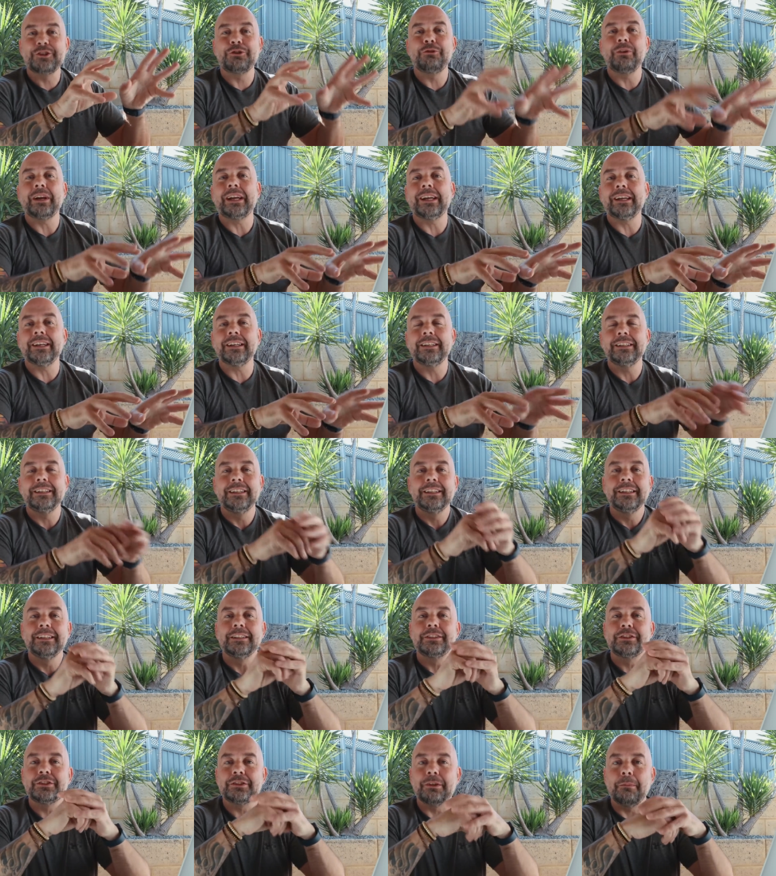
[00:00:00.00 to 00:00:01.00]
trigger
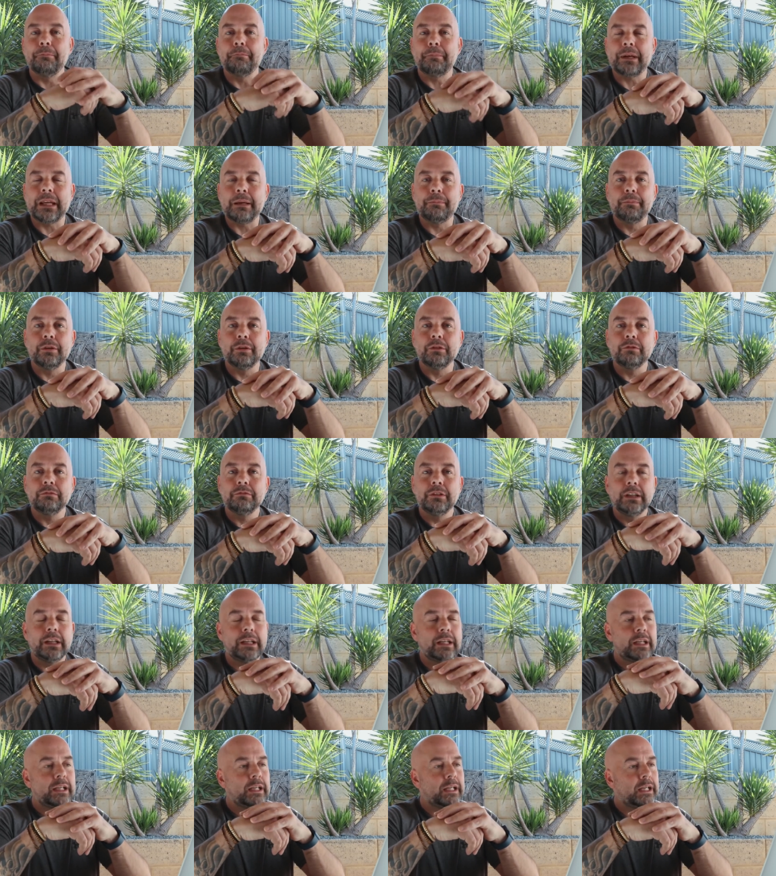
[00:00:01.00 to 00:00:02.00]
some people.
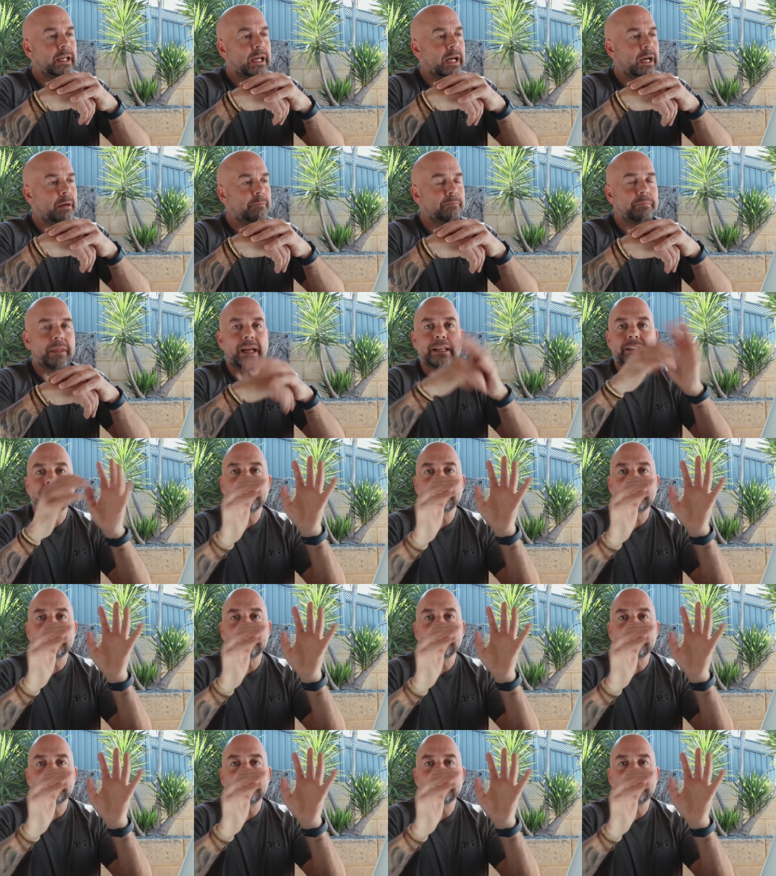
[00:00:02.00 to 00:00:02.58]
Um, they